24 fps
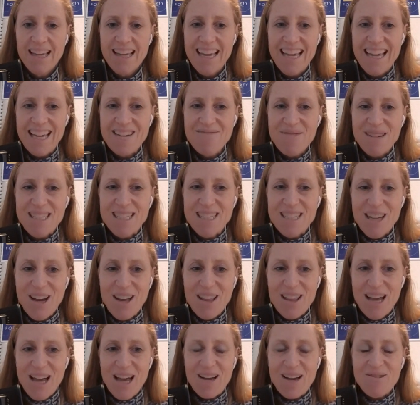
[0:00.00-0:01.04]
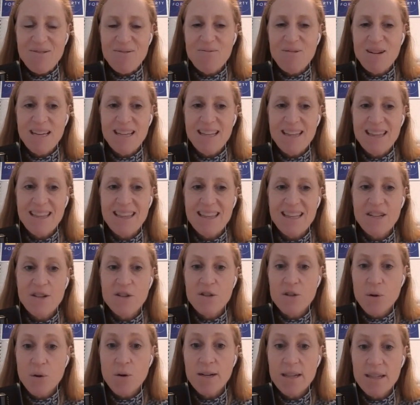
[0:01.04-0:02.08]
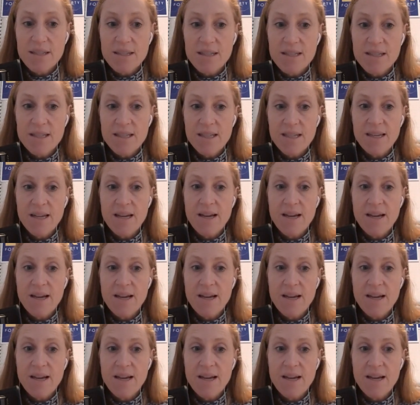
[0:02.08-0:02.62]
And we saw that with the notorious